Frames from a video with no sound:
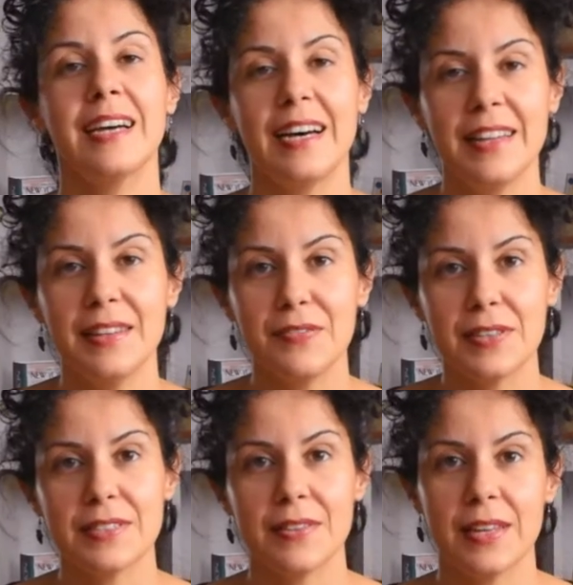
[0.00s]
And the
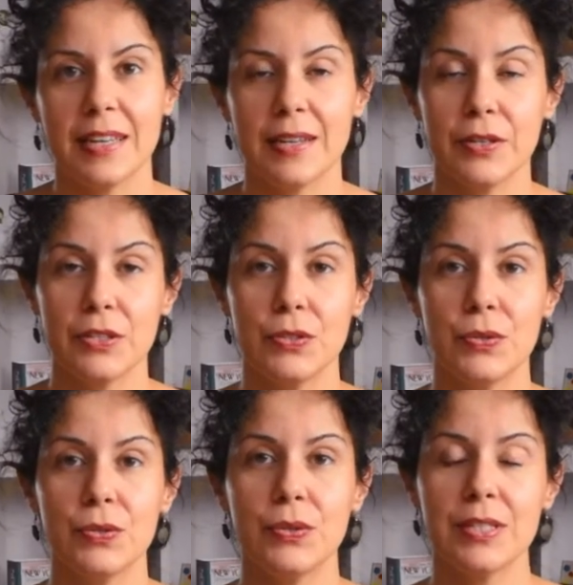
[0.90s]
first thing I'm going to
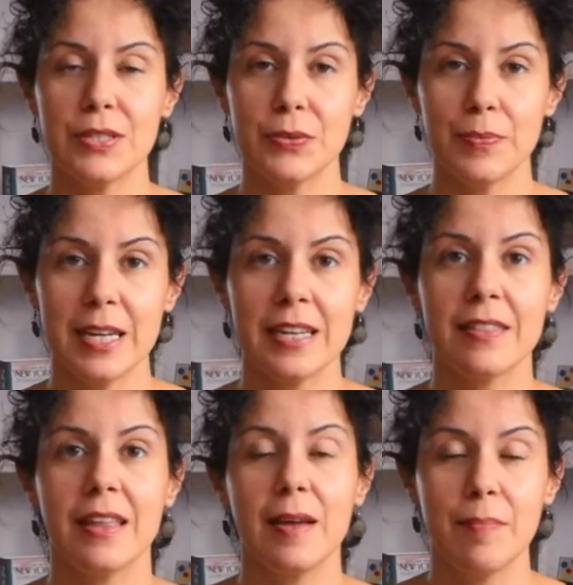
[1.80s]
do is to
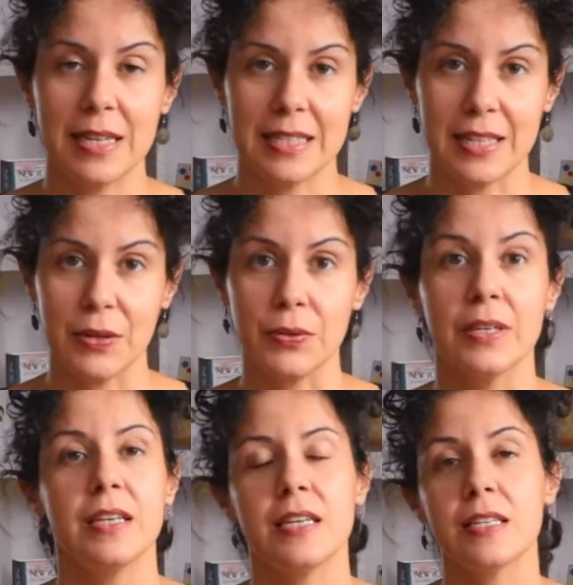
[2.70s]
make the petticoat.
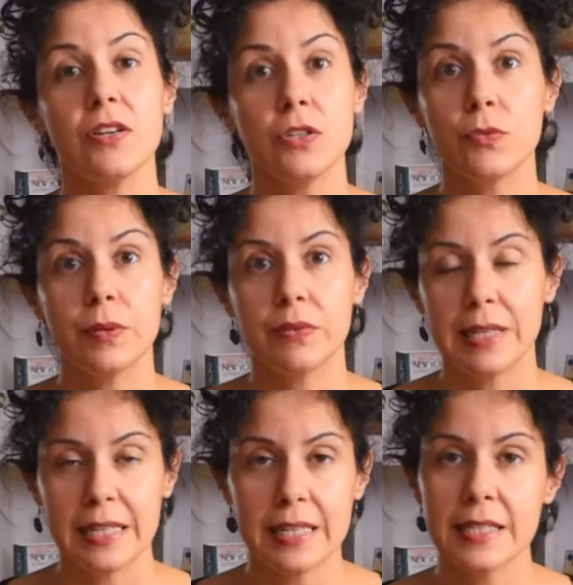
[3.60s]
It's going to be
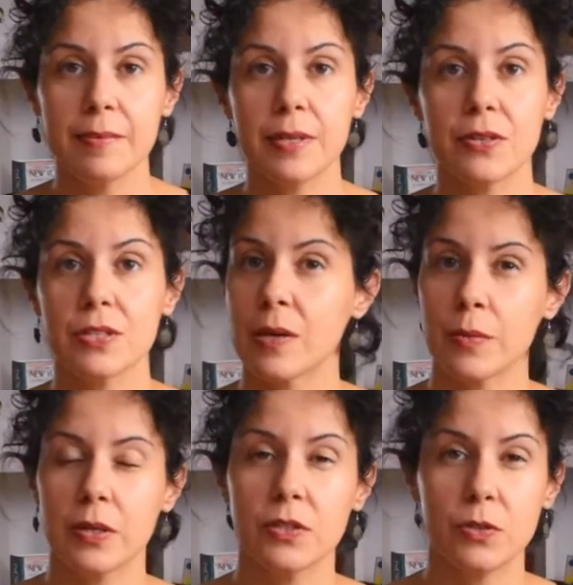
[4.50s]
really easy because I'm
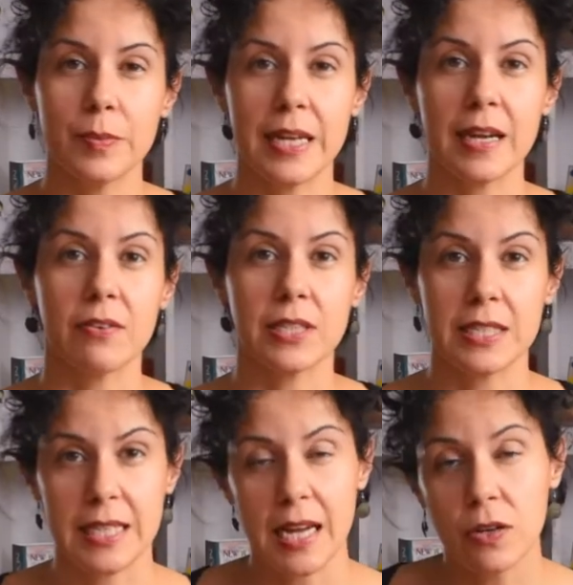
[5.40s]
going to make a
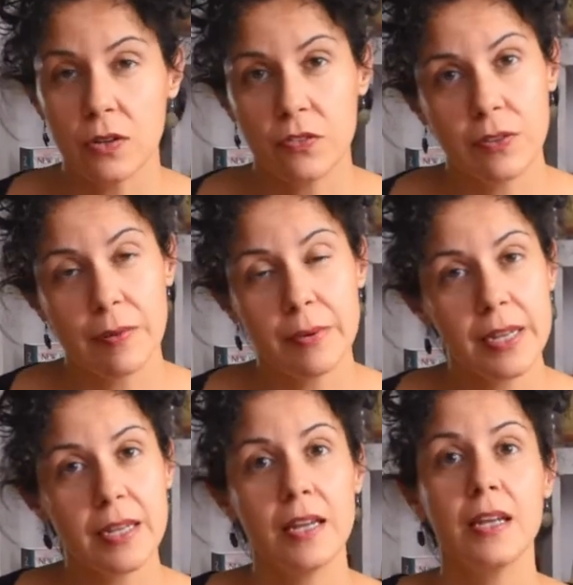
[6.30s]
rectangular
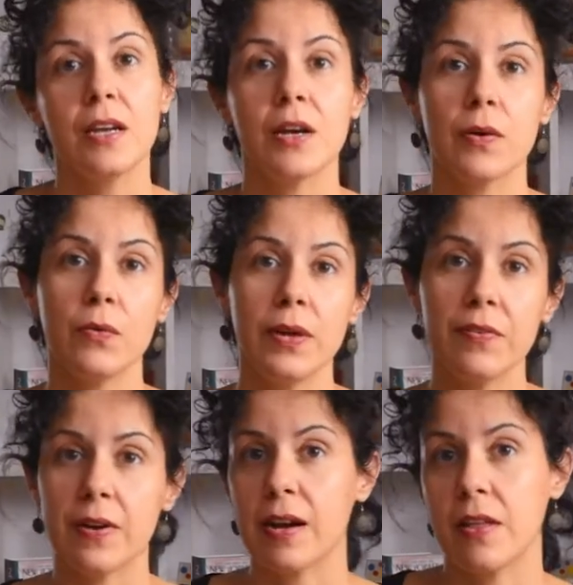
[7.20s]
fabric
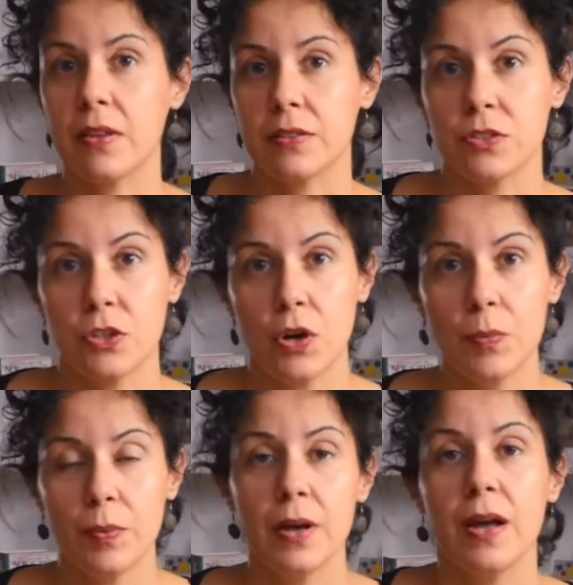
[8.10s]
with a gathered
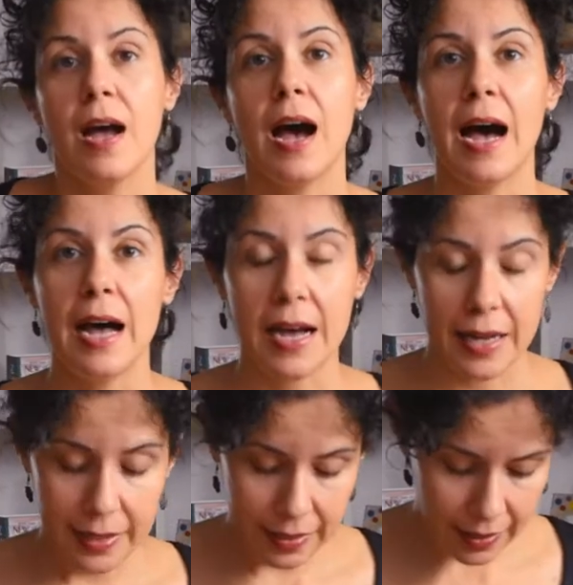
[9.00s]
top,
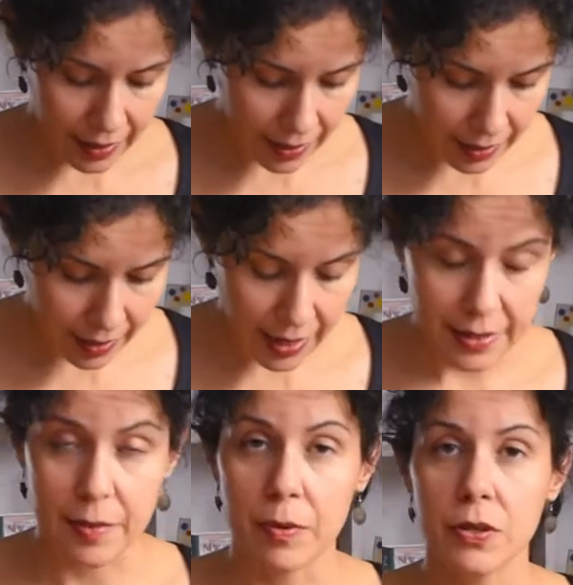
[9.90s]
and
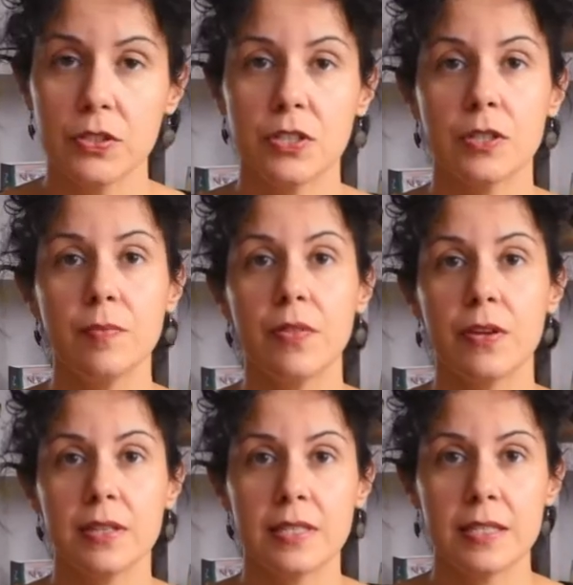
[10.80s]
at the bottom,
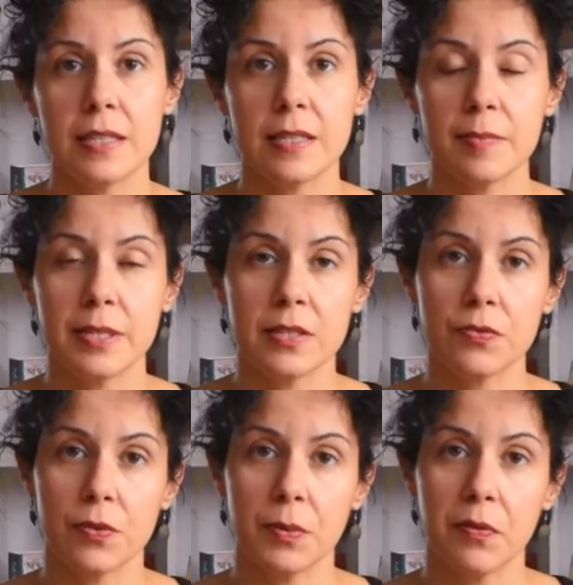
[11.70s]
30 centimeters
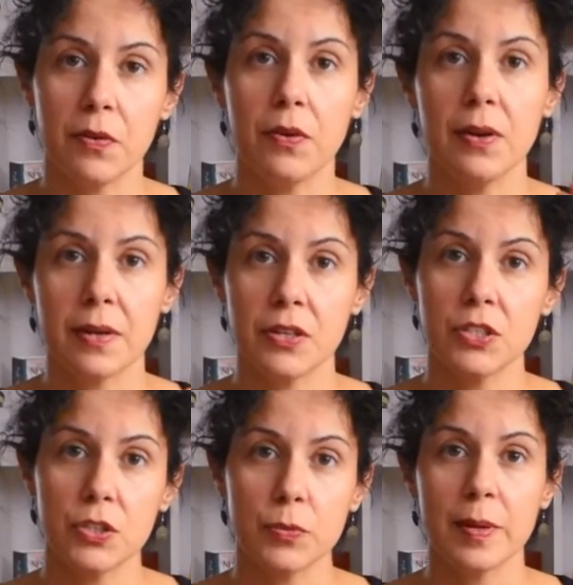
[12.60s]
from the floor, I'm
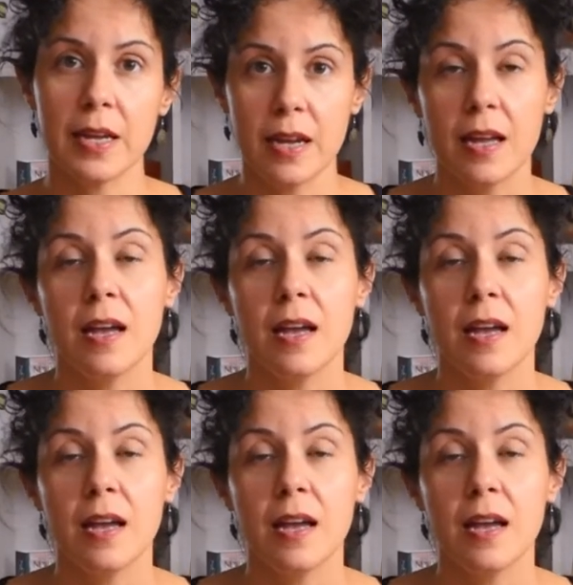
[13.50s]
going to make